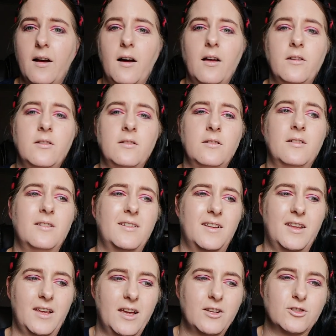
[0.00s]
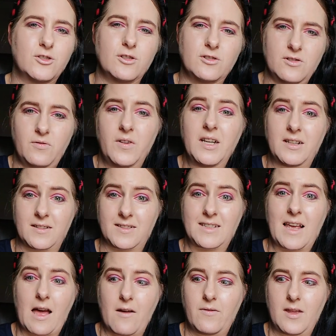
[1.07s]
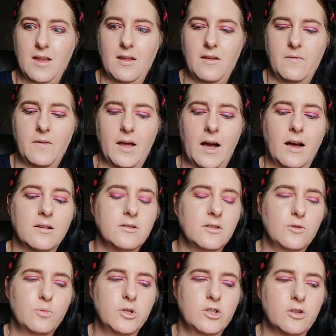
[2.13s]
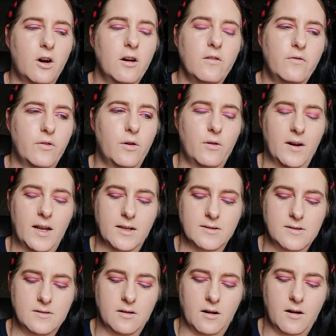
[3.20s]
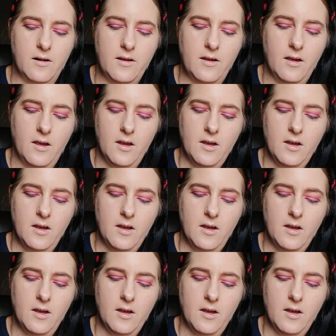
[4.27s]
and it just feels heavy in the hand, which I thought last night.